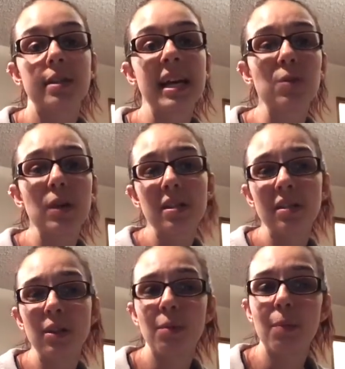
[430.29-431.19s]
That's why it's a
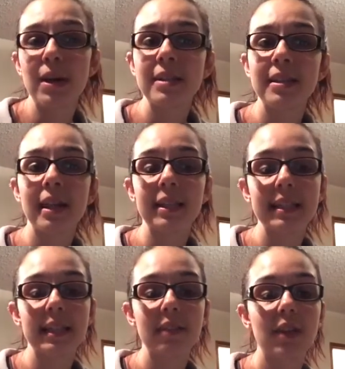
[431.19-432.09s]
little more pricey. I like
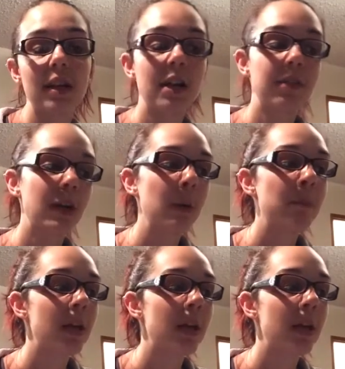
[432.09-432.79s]
to give that kind of a